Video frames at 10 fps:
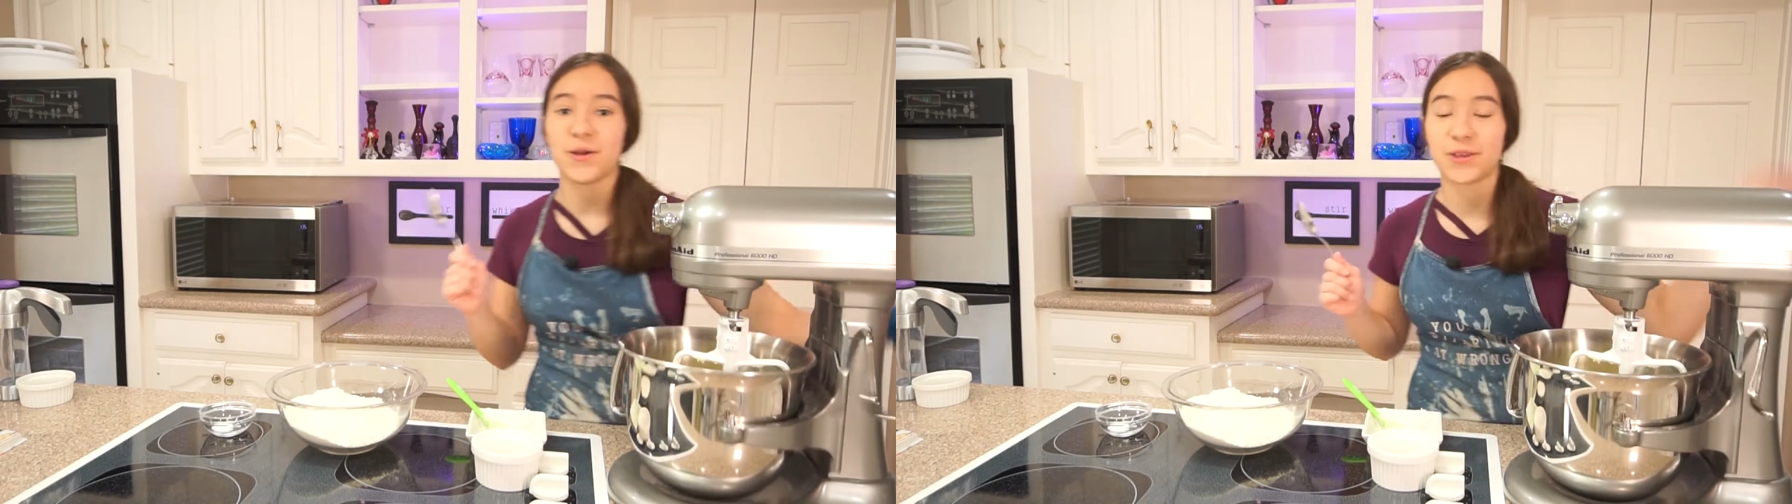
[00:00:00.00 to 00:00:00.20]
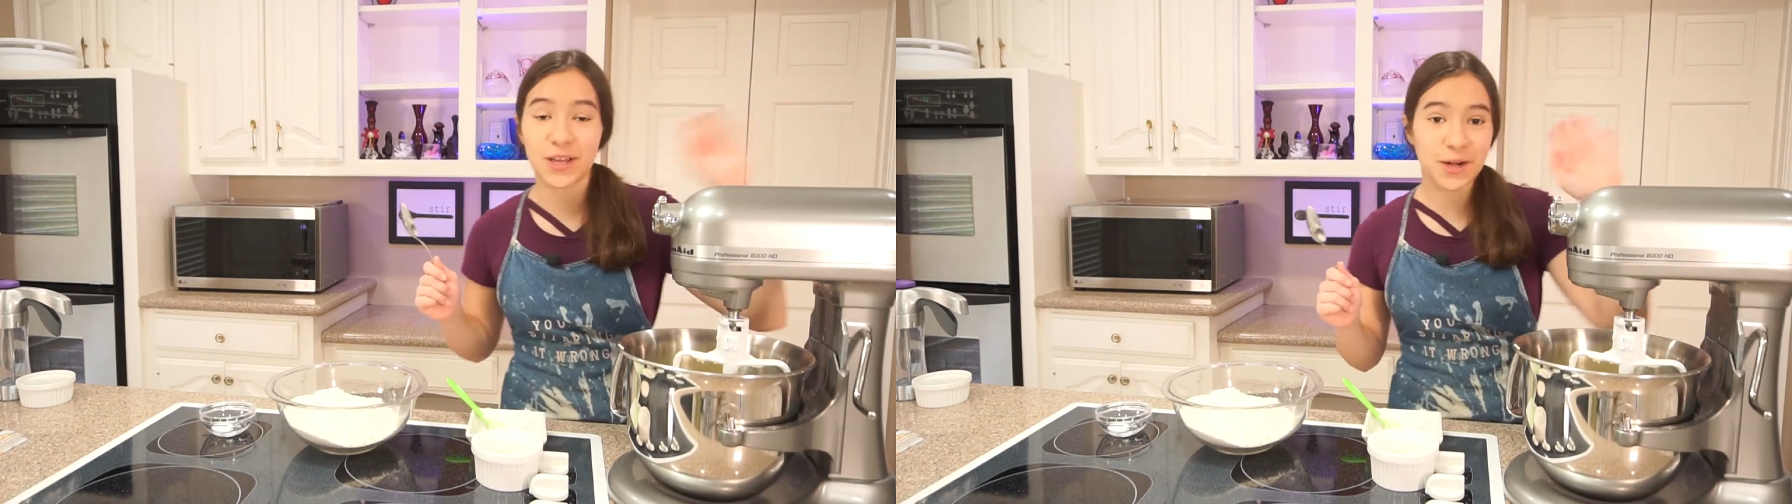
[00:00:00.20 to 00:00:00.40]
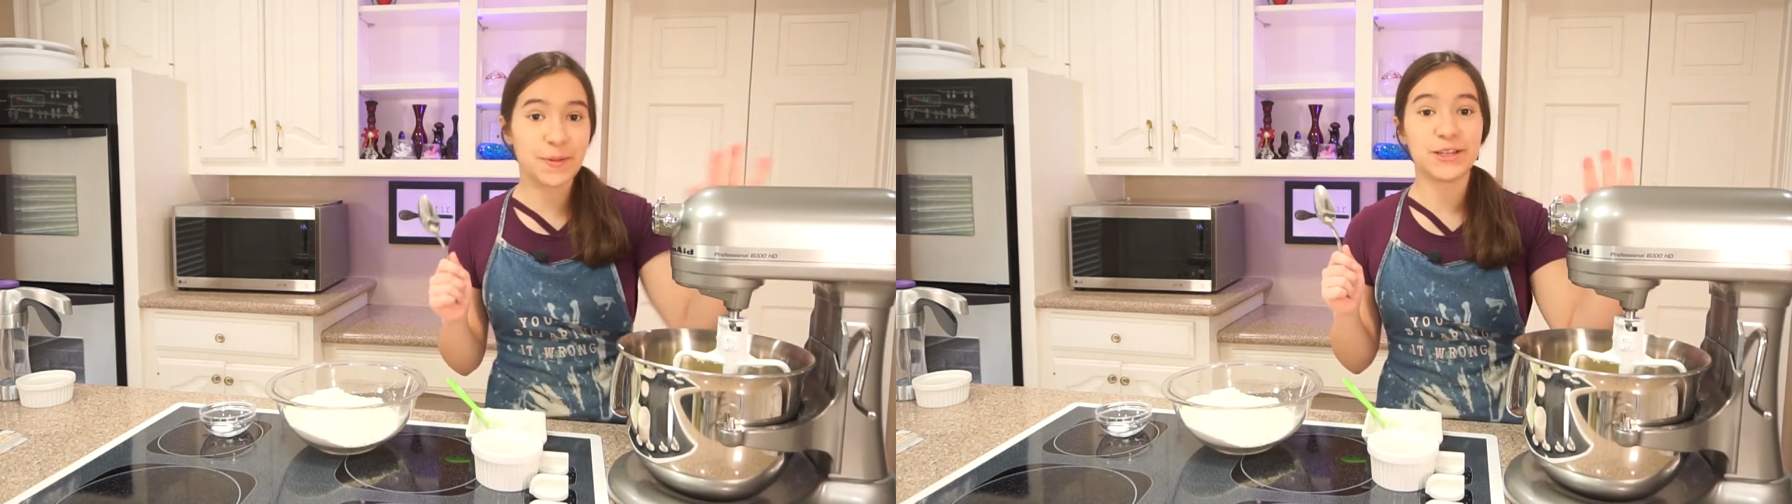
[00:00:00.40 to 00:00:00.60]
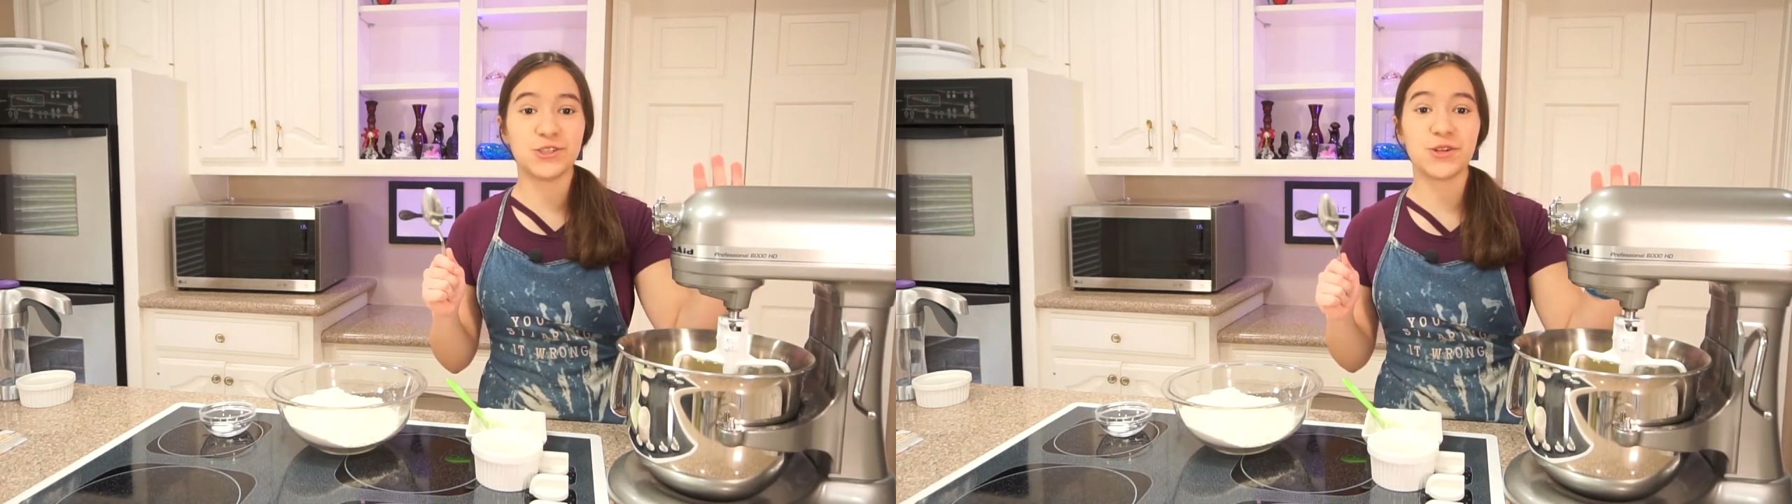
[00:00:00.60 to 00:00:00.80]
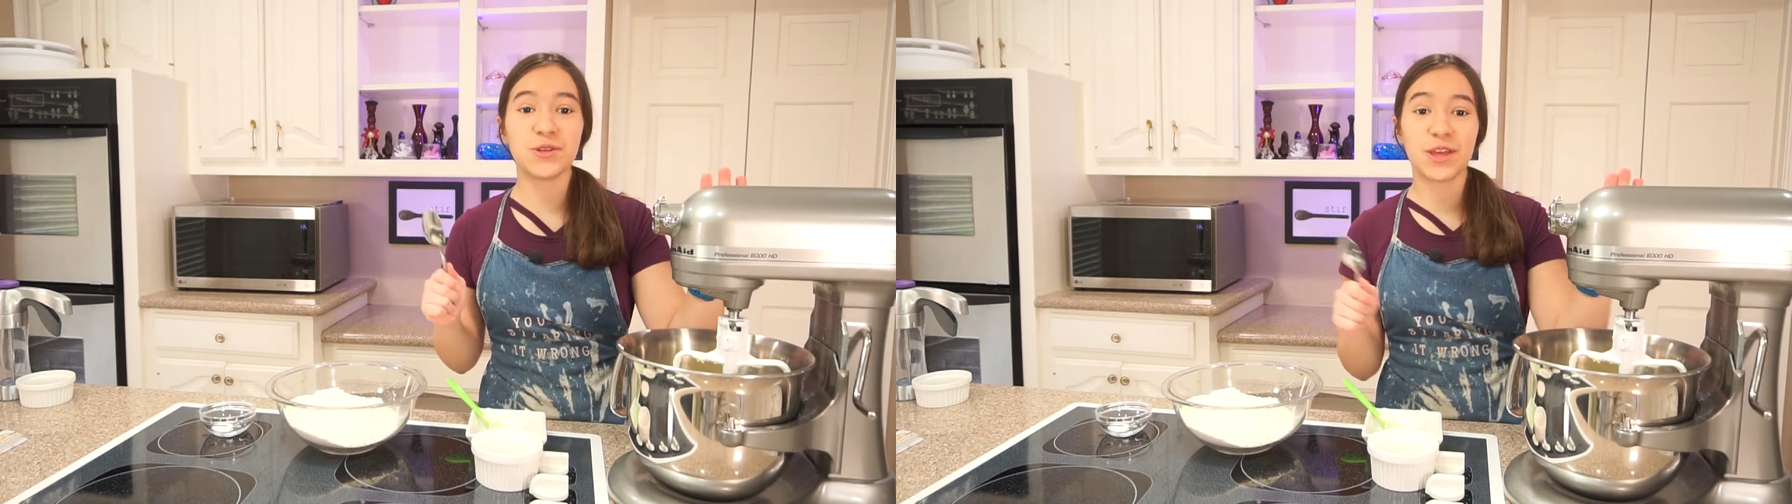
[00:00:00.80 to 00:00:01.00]
You gotta make
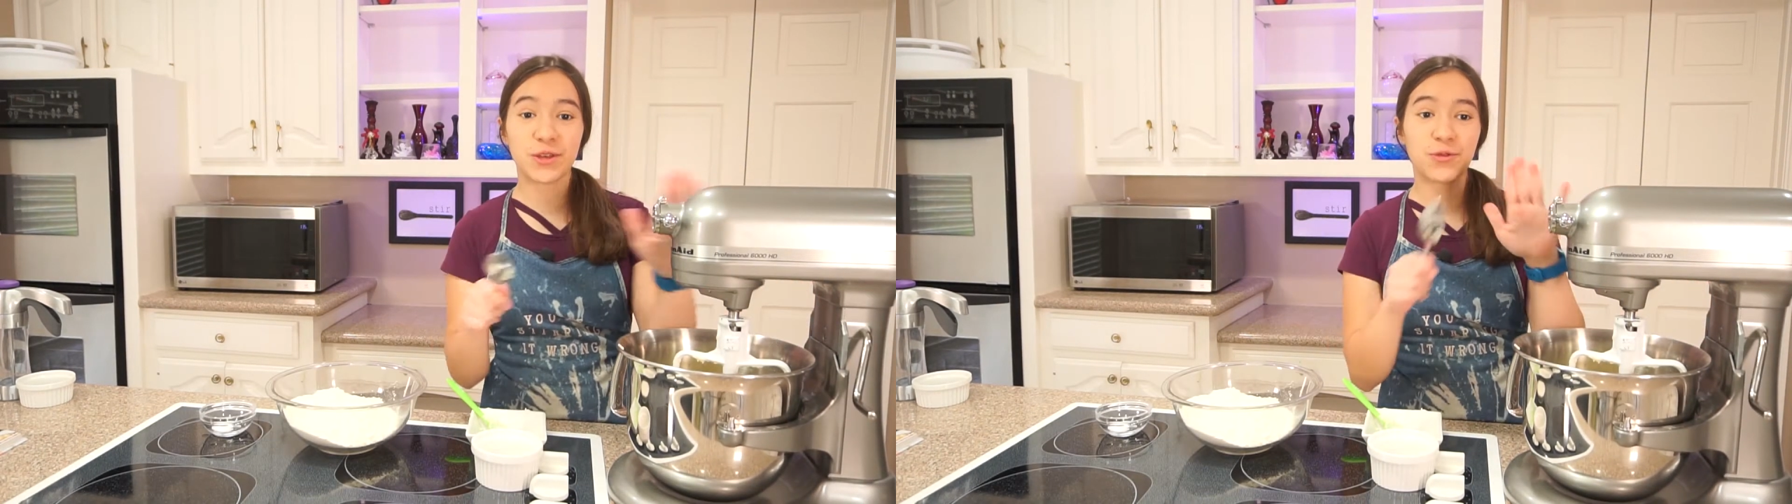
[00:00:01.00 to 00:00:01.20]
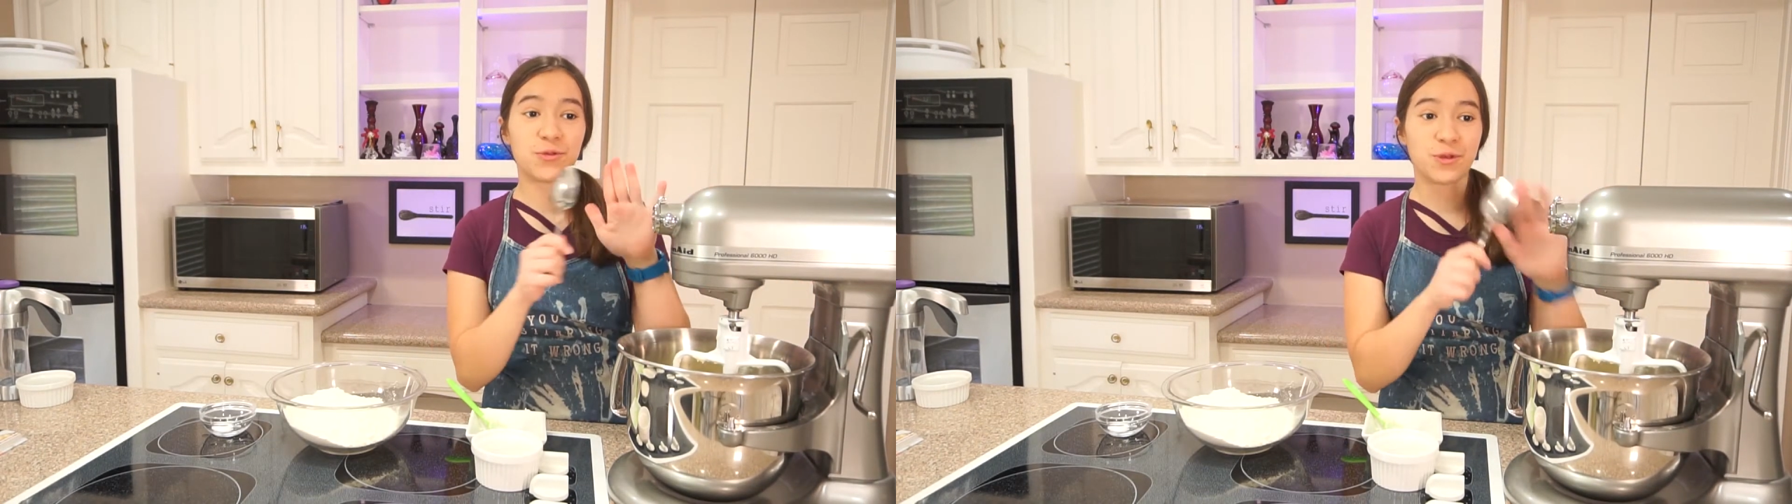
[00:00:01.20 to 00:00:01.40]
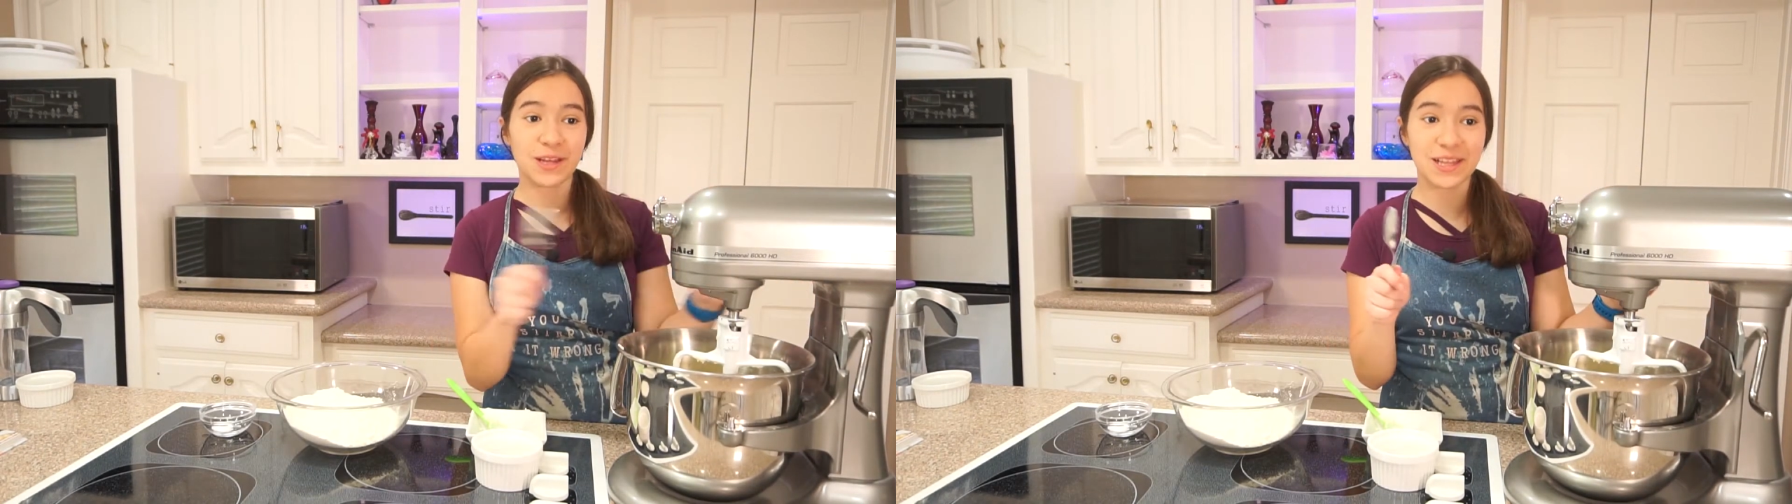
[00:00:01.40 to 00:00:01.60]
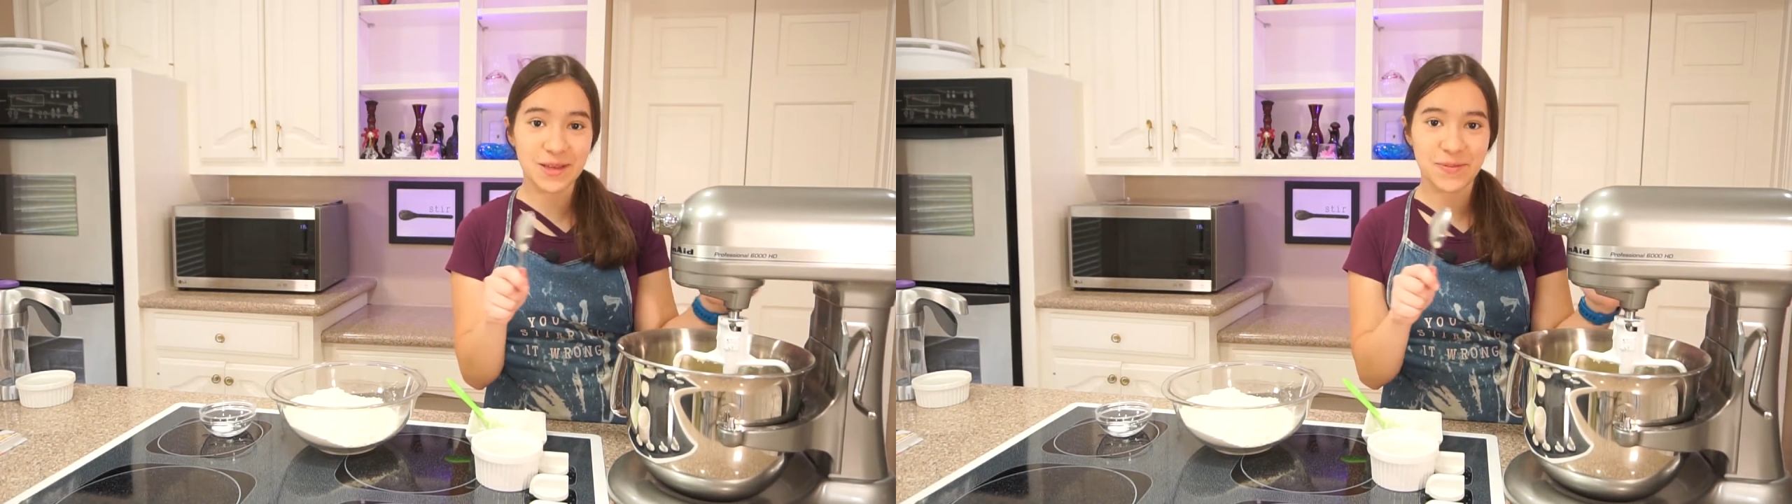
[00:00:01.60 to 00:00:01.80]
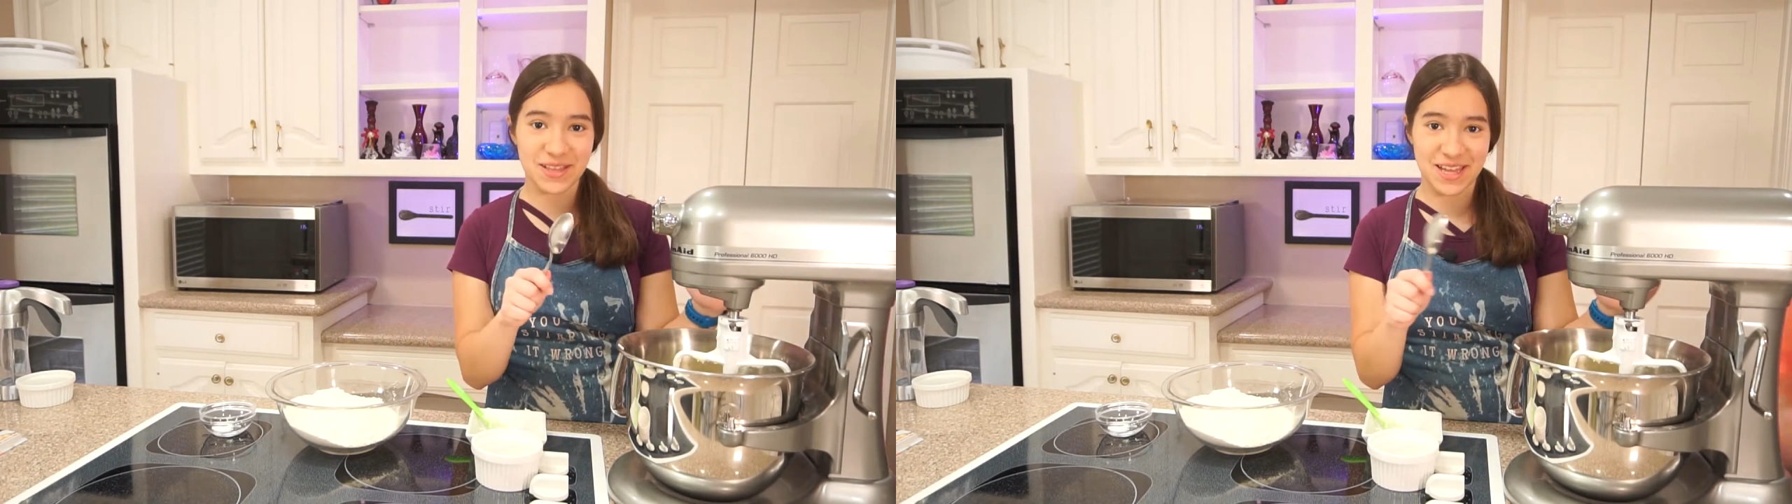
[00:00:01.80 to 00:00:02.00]
sure that you
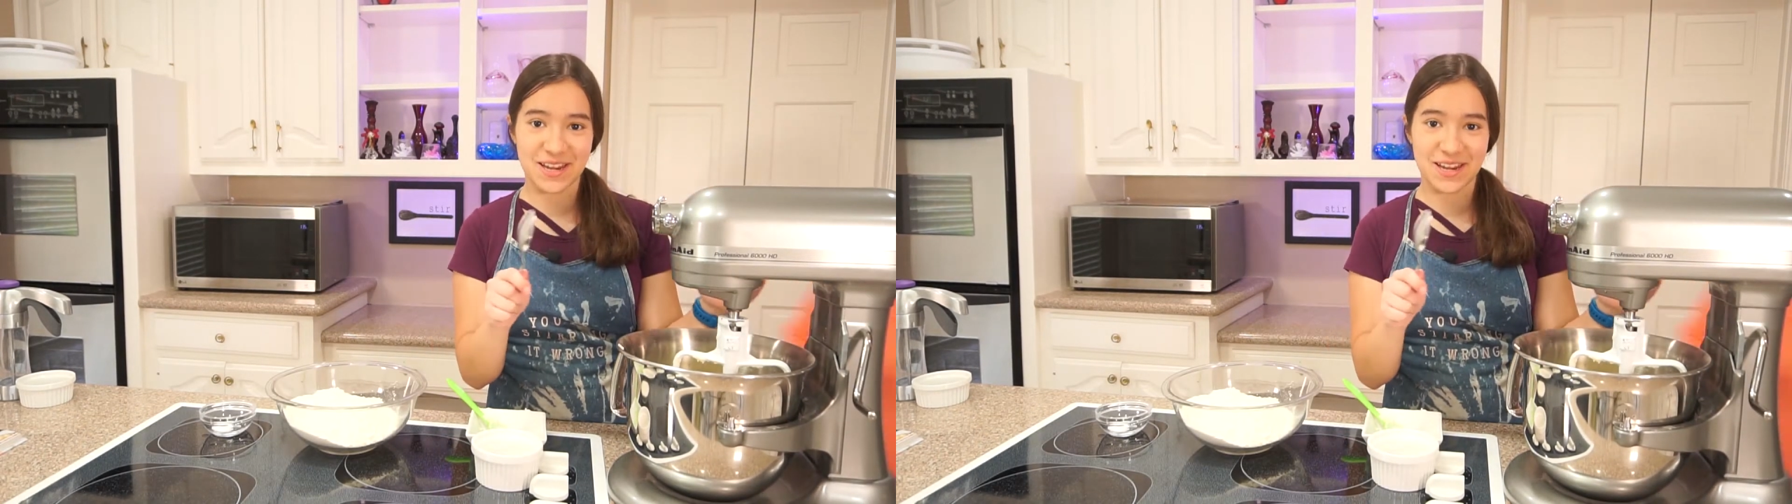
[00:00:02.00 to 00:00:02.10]
really beat that